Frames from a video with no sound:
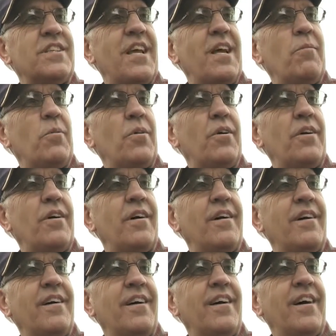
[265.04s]
they
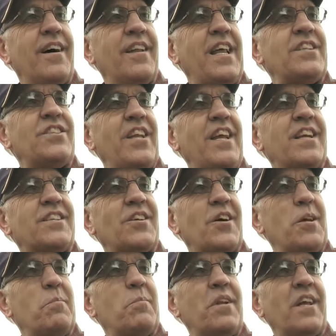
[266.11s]
were. And that's the
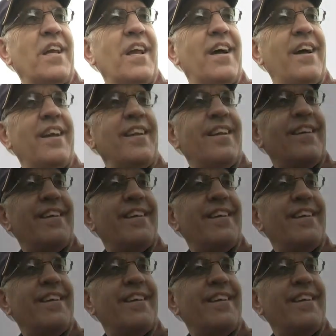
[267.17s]
excitement again.